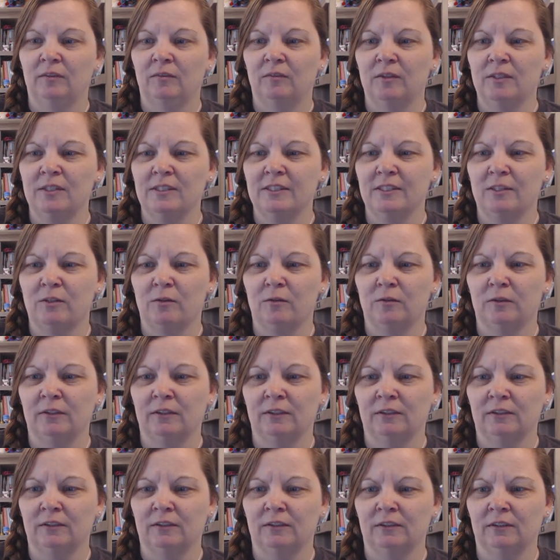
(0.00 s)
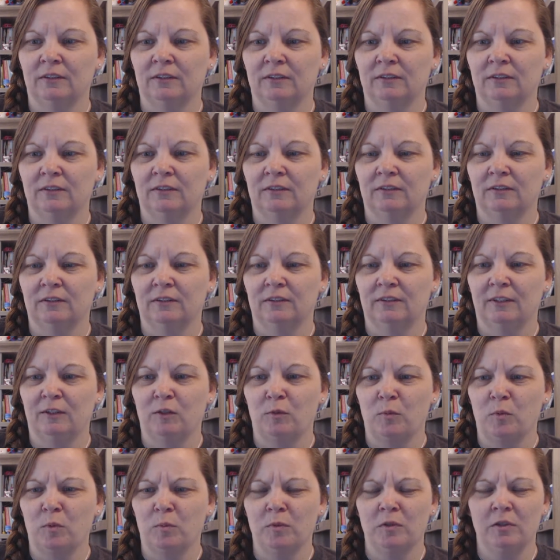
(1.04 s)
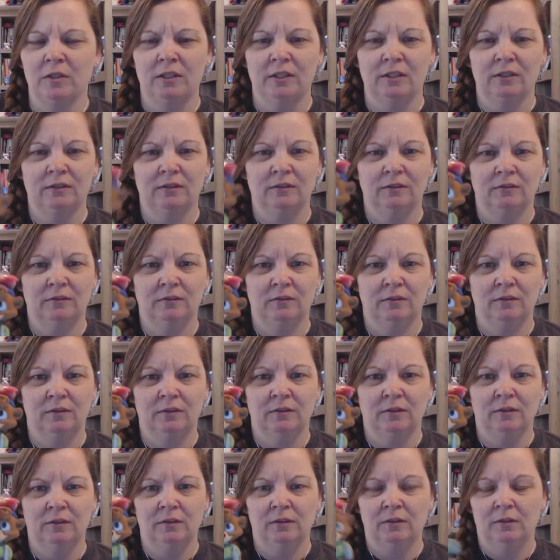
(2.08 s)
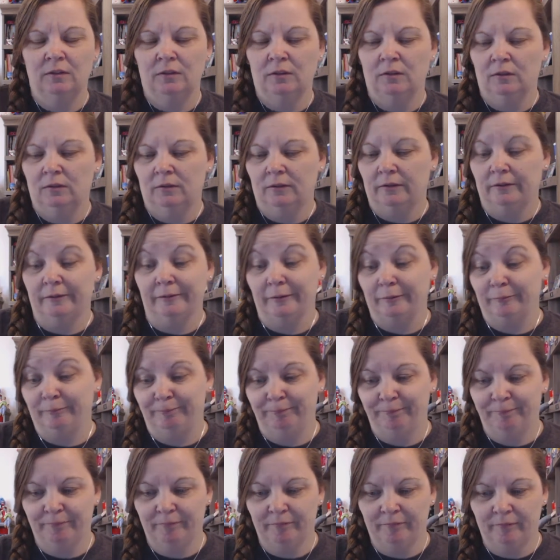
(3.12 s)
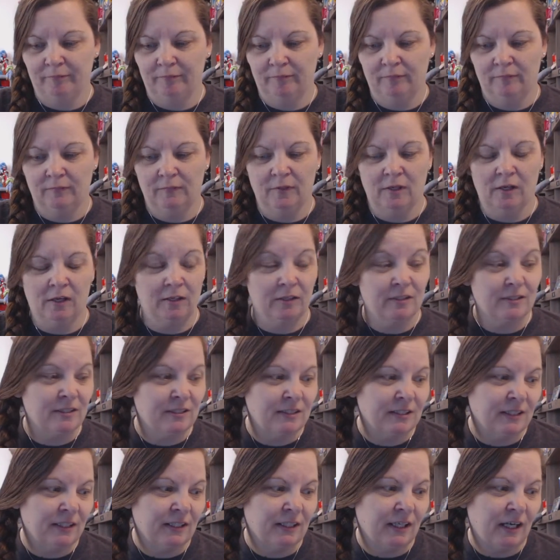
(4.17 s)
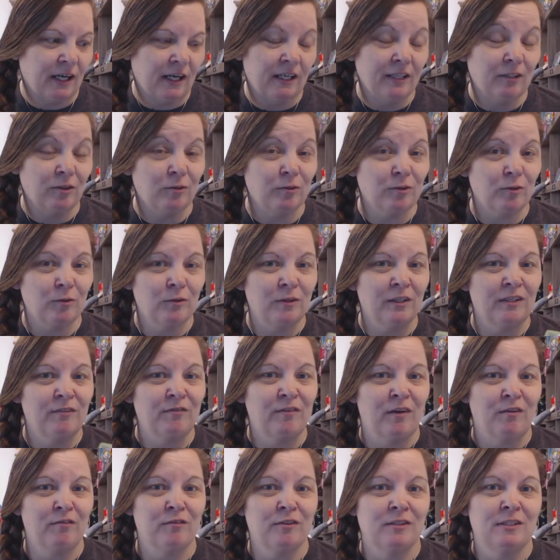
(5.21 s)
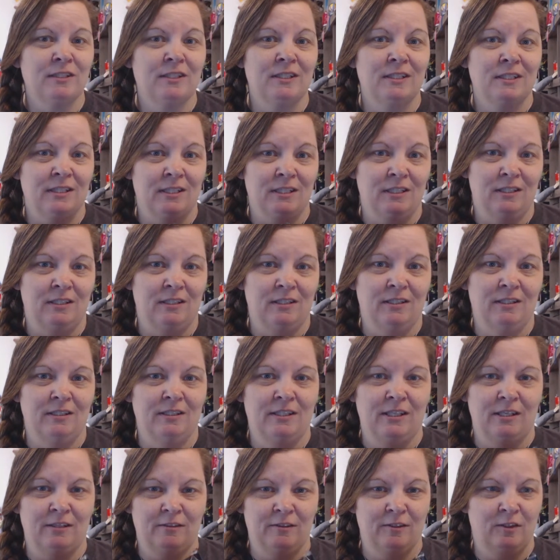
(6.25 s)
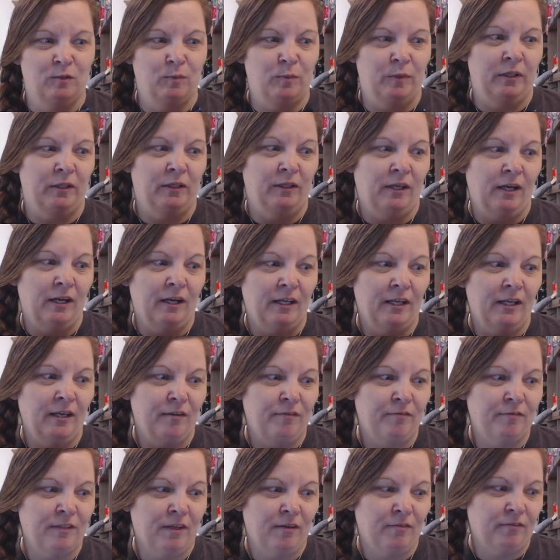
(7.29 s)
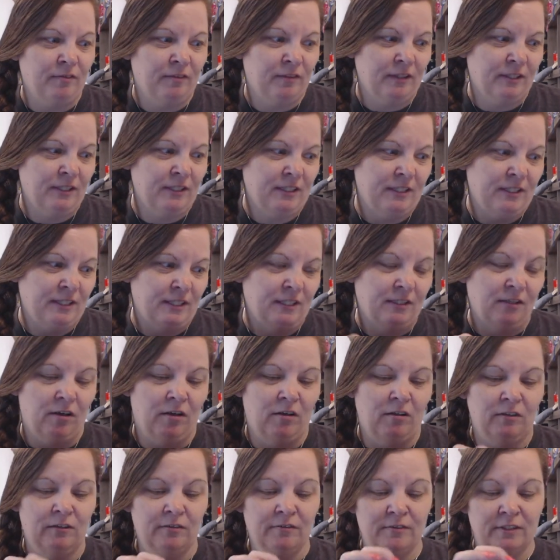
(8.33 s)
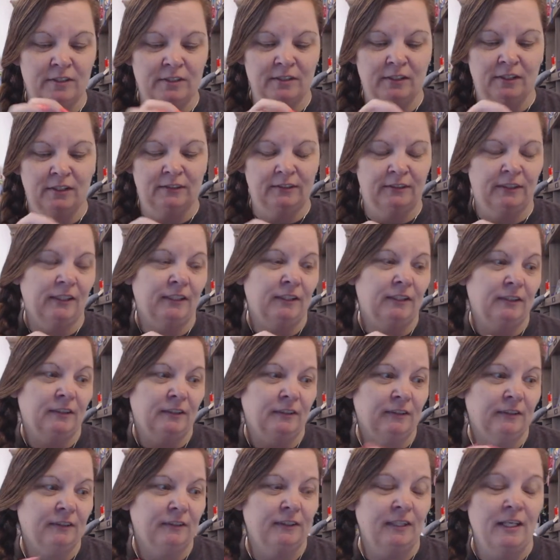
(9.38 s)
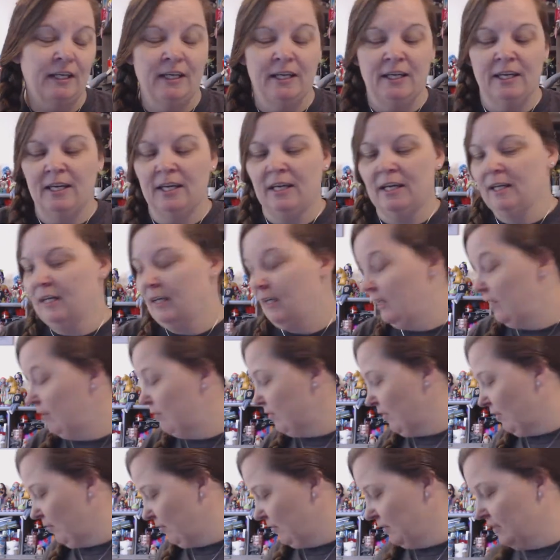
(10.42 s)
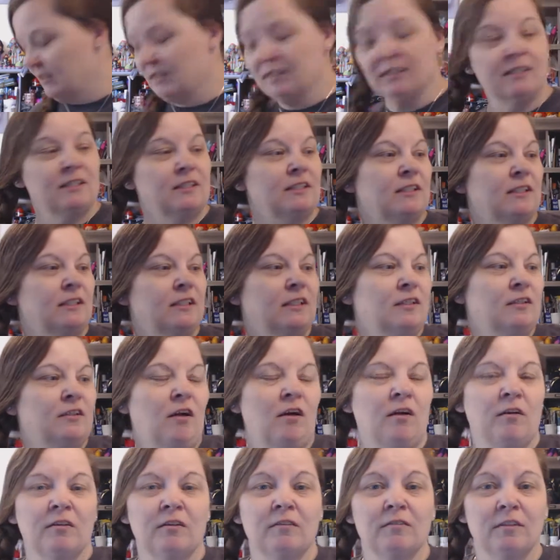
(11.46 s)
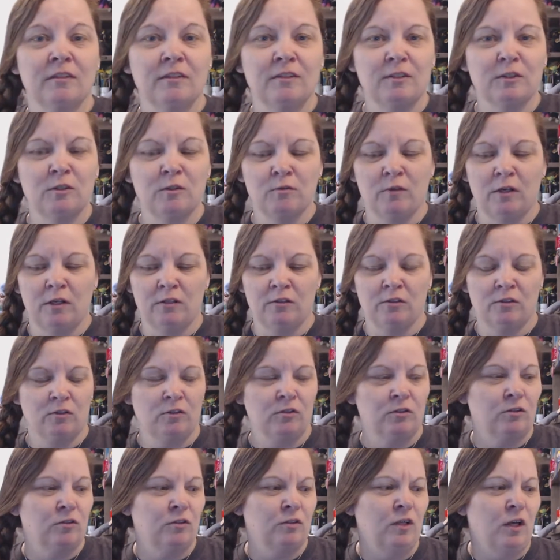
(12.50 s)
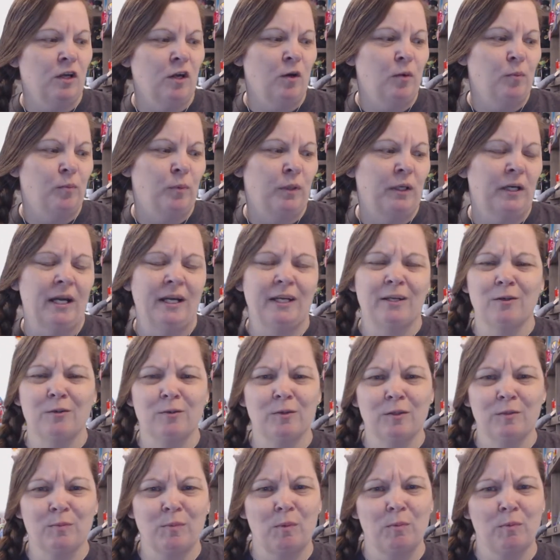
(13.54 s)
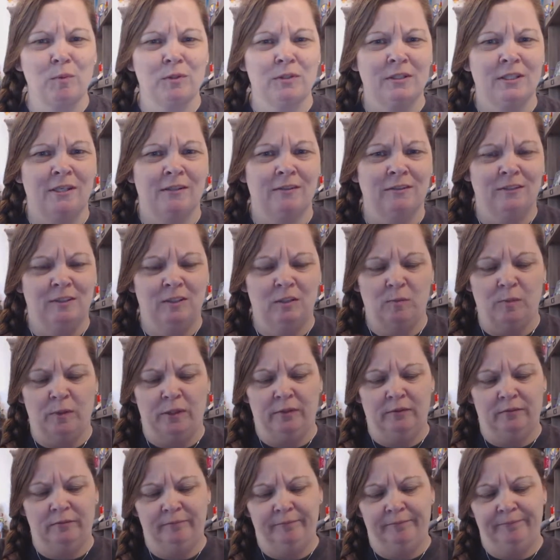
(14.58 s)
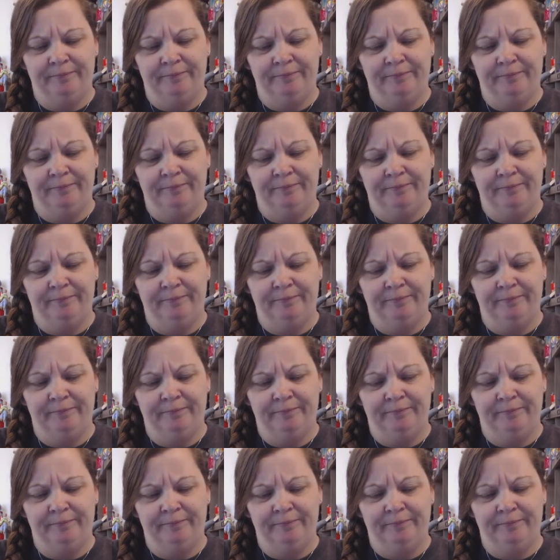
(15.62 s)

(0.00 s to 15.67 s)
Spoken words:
What is he holding in his, like a boomerang? I don't know. Honestly, I don't know that I've ever seen Tailspin. I have definitely seen all of the DuckTales, and I have definitely seen all the Rescue Rangers, but I don't remember Tailspin.